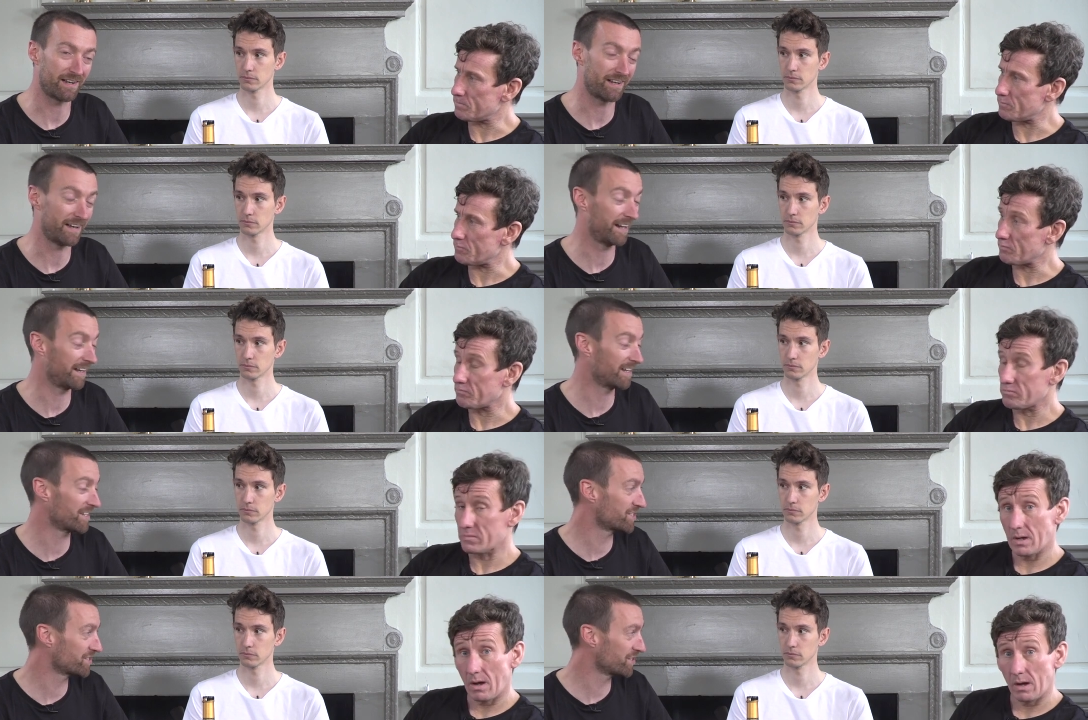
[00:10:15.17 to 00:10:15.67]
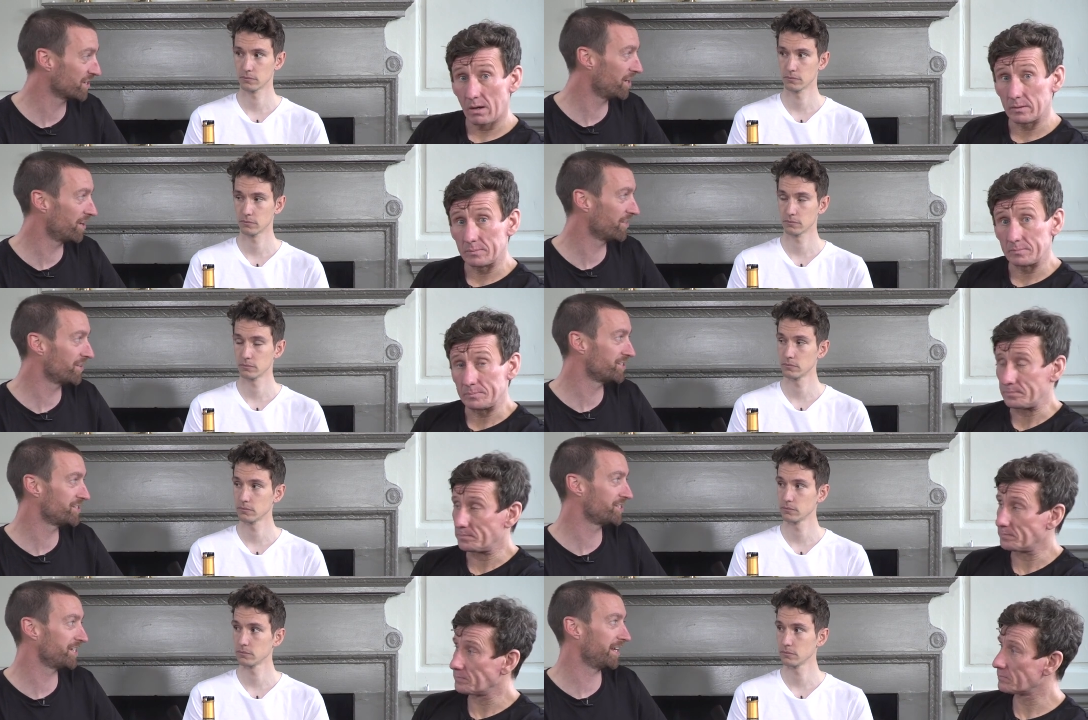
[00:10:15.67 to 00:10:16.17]
Speaker 1: And at the start of
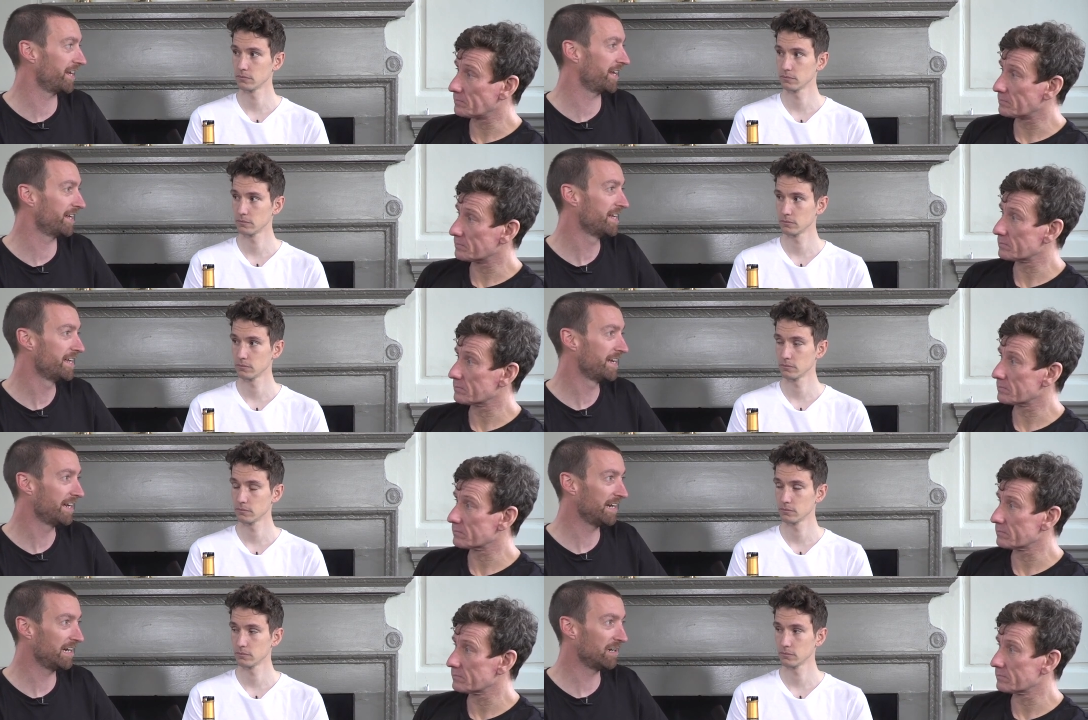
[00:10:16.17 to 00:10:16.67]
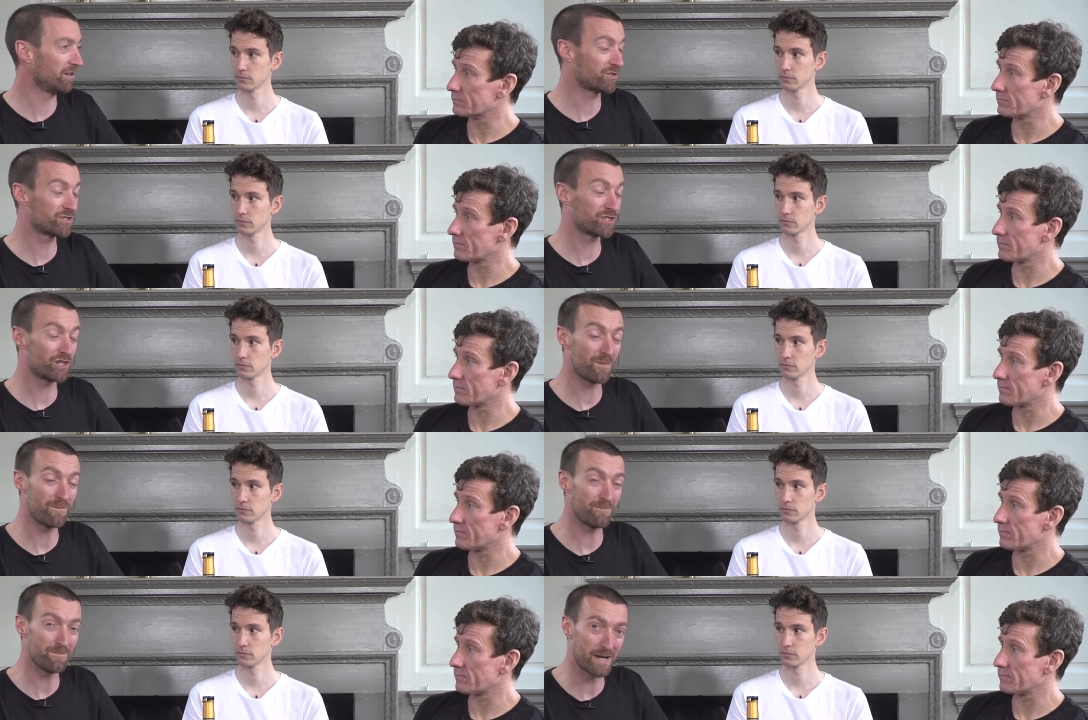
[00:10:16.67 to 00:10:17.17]
this year, he looked
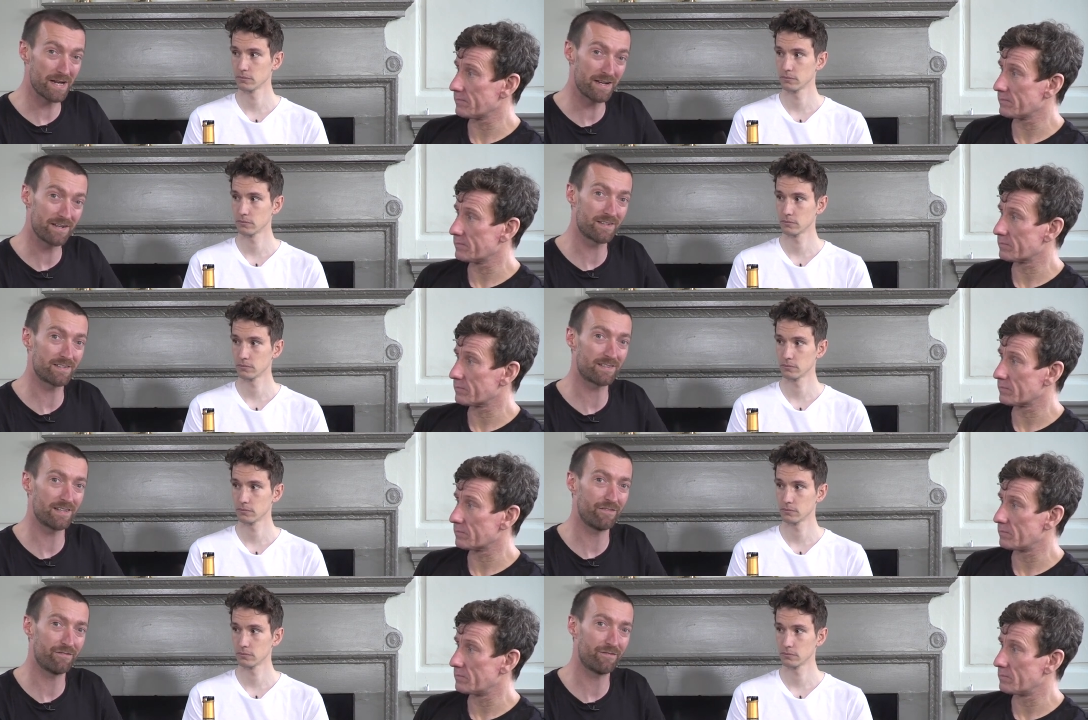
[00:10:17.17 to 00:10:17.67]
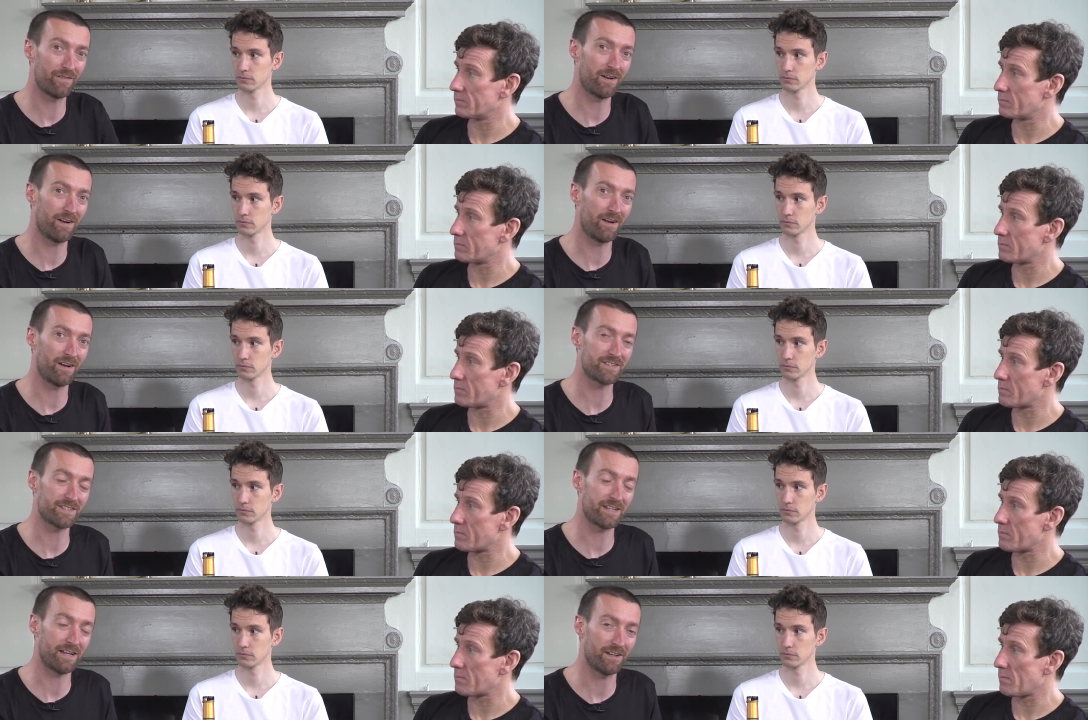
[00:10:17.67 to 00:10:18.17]
tremendously
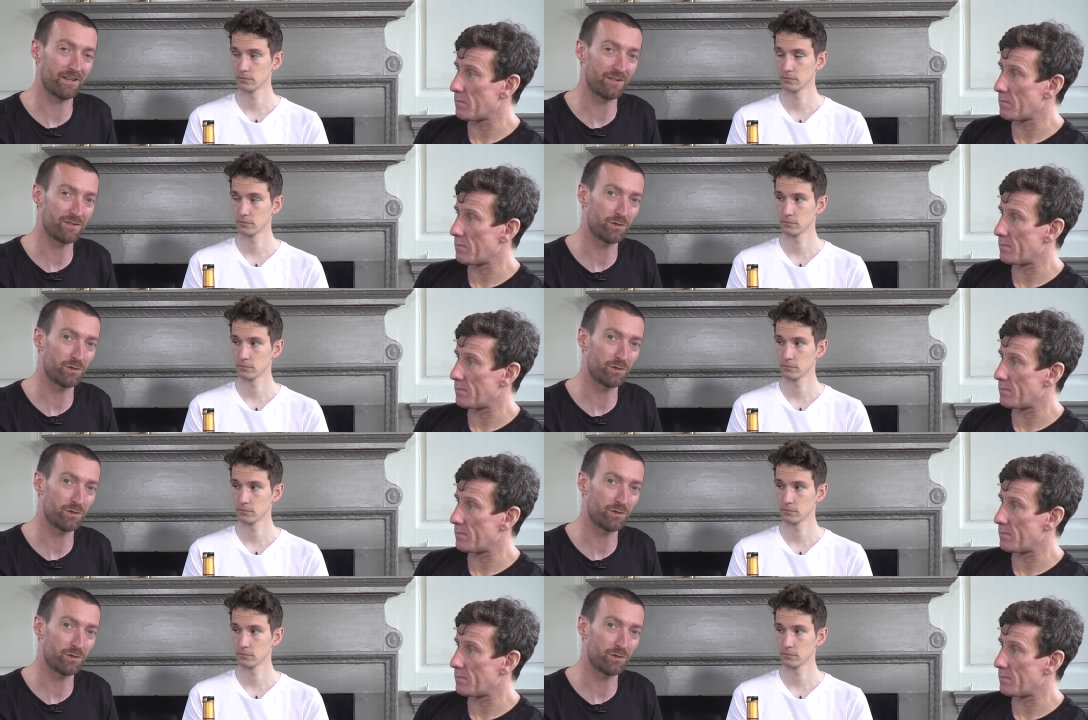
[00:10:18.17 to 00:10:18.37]
fast at the